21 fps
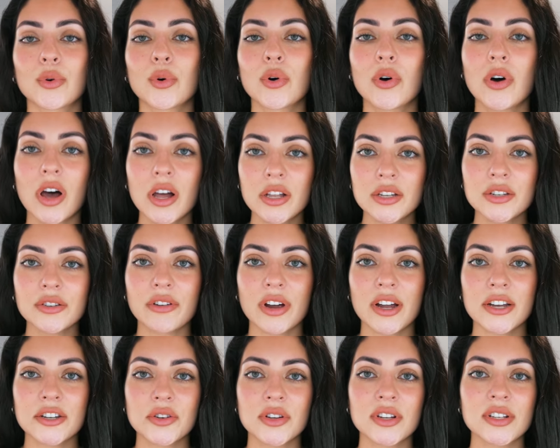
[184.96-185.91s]
for
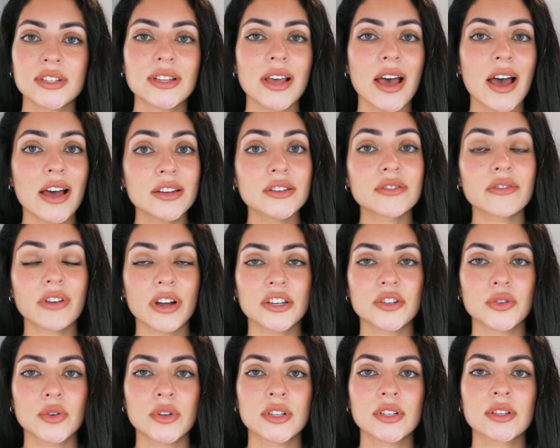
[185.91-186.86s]
undergraduates and
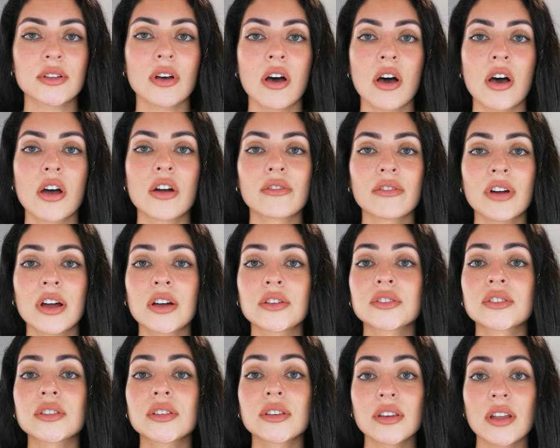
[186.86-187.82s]
graduates are
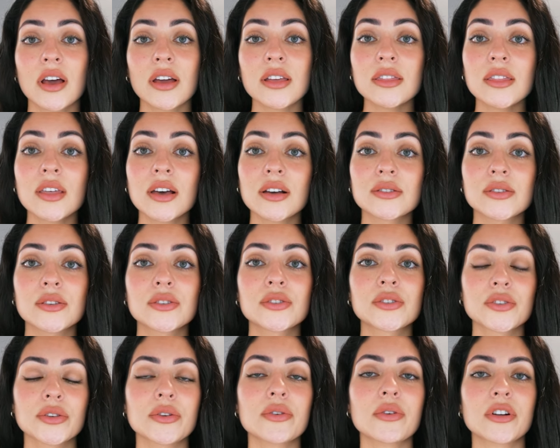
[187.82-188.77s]
around
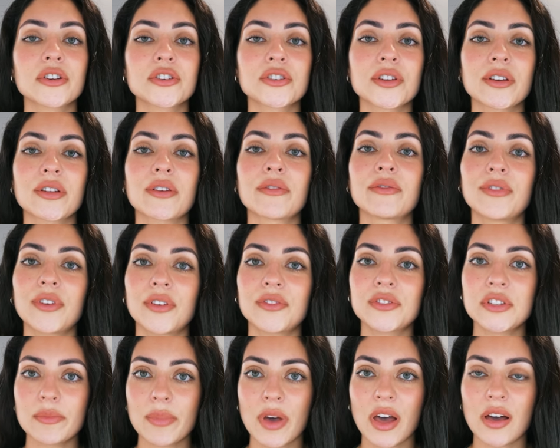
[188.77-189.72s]

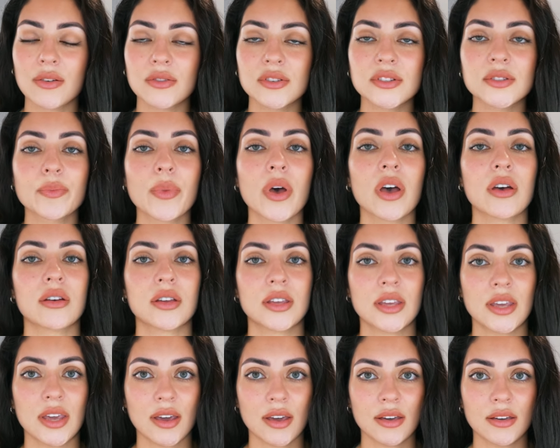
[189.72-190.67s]
£9,250 per
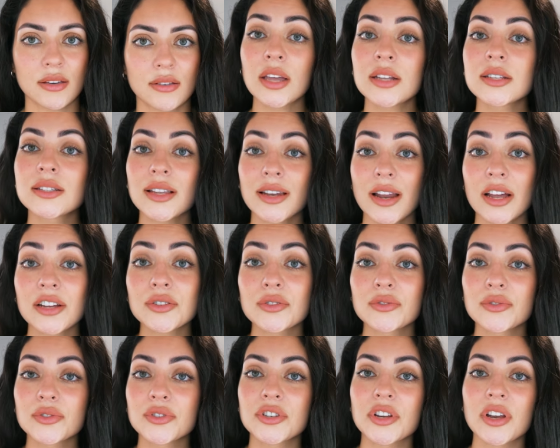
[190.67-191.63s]
year.
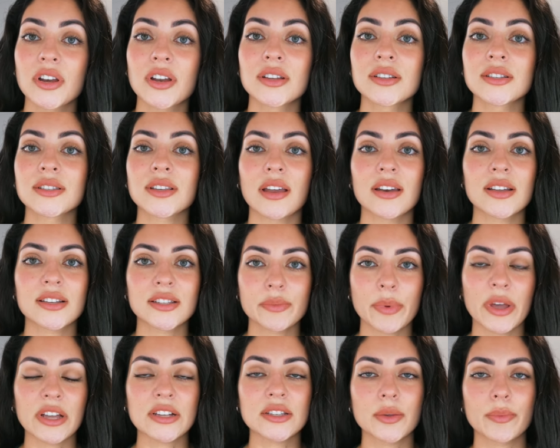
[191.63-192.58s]
International students can
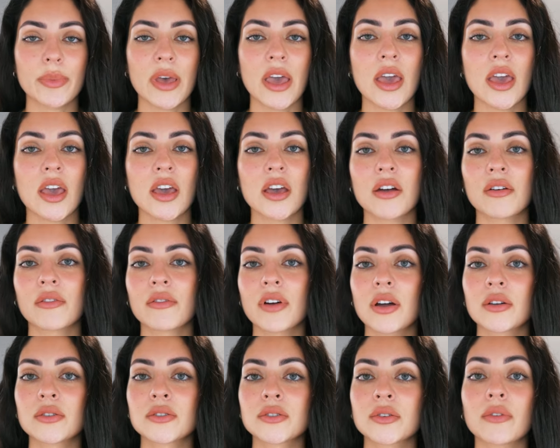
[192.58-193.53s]
expect to pay
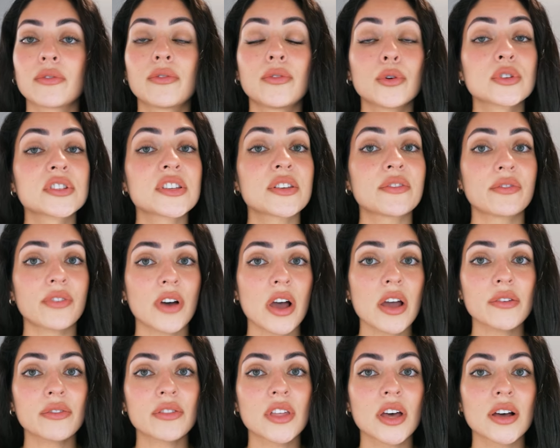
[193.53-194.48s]
around
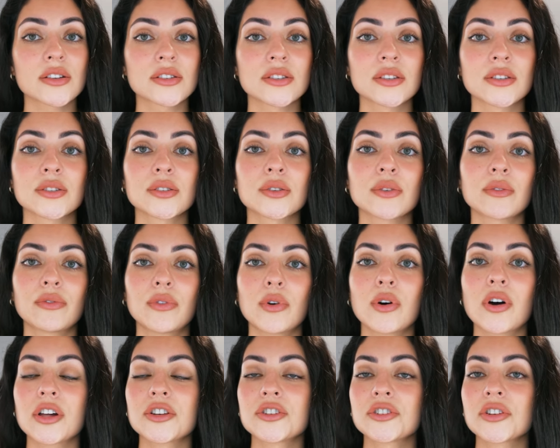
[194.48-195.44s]

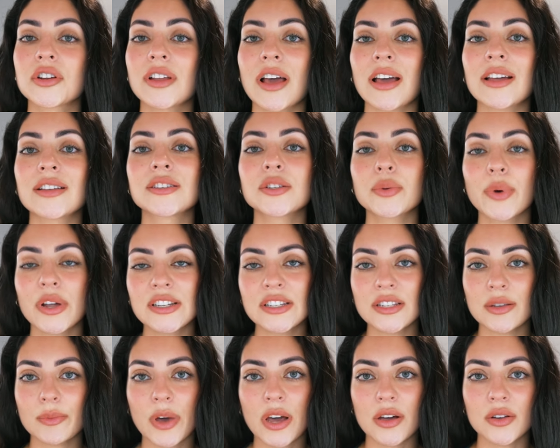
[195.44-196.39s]

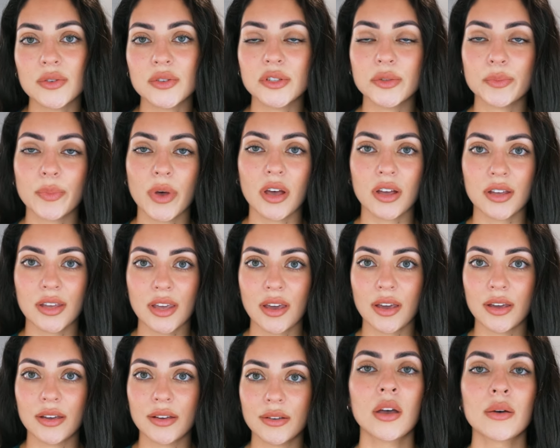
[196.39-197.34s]
£45,420 per
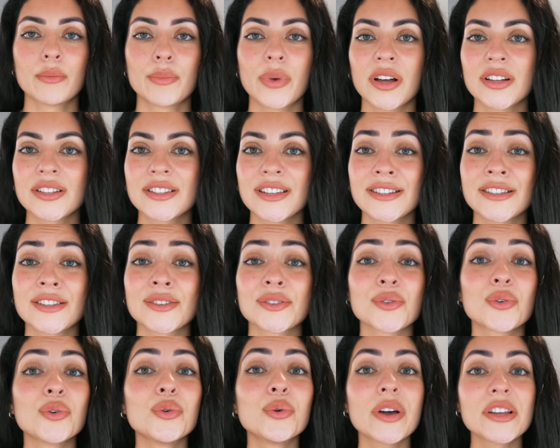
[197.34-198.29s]
year. But it is
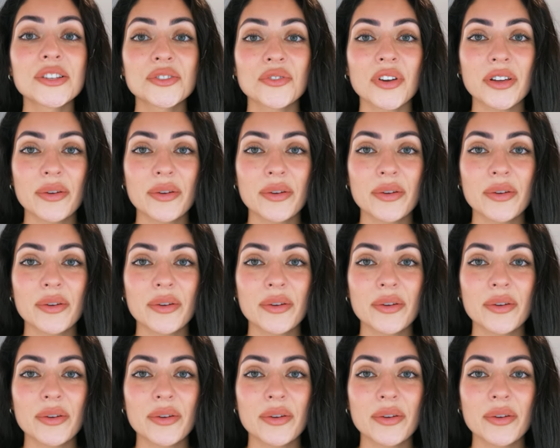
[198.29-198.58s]
always